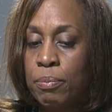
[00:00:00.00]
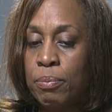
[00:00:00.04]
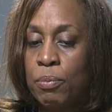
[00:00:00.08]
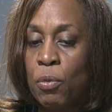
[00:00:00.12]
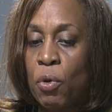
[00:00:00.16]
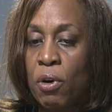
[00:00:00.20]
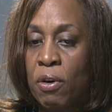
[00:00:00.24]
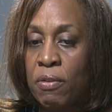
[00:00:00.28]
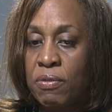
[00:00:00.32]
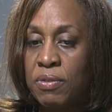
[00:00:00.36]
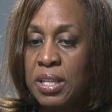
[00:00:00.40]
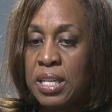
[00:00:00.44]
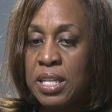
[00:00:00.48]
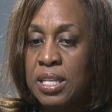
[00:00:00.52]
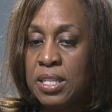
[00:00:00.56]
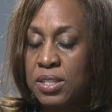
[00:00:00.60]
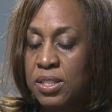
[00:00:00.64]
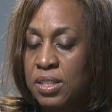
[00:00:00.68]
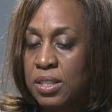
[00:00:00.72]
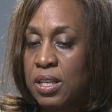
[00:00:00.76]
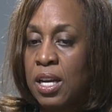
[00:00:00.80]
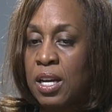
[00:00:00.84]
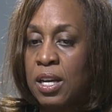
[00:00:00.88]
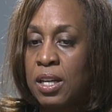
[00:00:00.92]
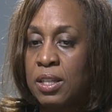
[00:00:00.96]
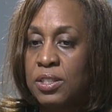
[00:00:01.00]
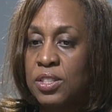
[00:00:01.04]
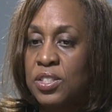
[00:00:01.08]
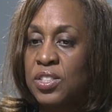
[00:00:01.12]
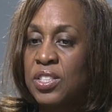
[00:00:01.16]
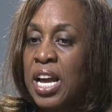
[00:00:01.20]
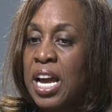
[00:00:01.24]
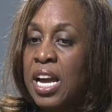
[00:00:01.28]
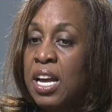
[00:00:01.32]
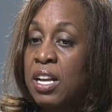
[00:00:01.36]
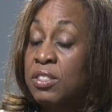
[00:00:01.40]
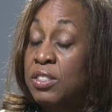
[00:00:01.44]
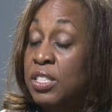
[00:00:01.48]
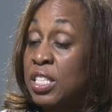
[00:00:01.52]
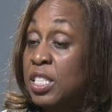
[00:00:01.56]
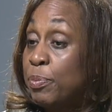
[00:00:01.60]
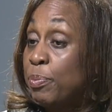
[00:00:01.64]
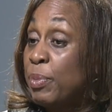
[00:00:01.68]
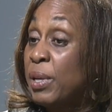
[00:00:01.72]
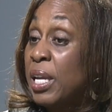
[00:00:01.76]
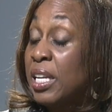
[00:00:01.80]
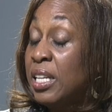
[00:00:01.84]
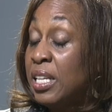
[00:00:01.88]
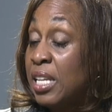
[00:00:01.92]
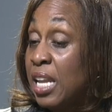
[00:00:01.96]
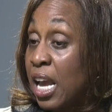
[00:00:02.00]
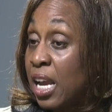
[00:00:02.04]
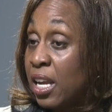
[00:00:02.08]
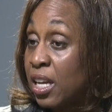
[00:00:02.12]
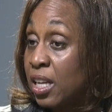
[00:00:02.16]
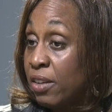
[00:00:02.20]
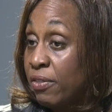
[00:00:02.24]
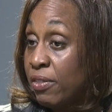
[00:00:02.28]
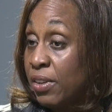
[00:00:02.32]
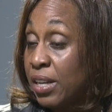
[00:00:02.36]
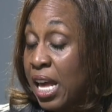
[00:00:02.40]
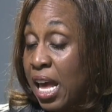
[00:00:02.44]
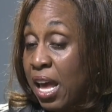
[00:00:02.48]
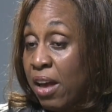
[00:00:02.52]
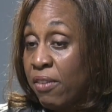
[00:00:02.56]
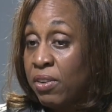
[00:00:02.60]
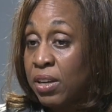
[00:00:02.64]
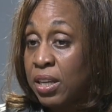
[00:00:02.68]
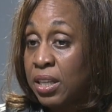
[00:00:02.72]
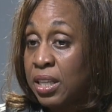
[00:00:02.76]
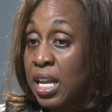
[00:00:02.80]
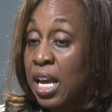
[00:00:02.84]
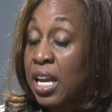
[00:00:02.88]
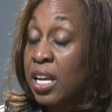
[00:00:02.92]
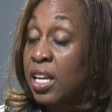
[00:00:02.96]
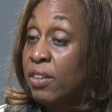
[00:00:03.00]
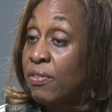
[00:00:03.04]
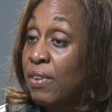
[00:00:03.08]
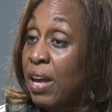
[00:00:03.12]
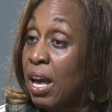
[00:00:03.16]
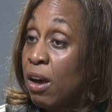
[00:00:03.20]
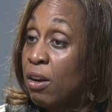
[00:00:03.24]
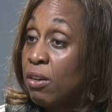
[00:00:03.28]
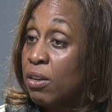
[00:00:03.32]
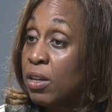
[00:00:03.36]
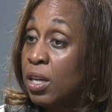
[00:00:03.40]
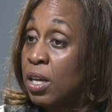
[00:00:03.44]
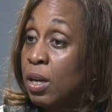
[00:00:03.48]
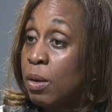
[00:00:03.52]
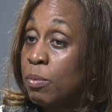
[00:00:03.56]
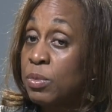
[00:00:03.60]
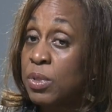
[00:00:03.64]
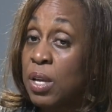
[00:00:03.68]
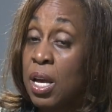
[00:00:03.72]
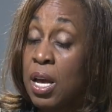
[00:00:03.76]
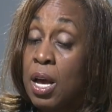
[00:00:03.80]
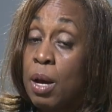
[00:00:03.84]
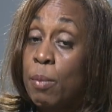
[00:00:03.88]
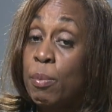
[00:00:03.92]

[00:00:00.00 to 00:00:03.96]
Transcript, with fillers: more of these uh, styles as being negative and having negative outcomes.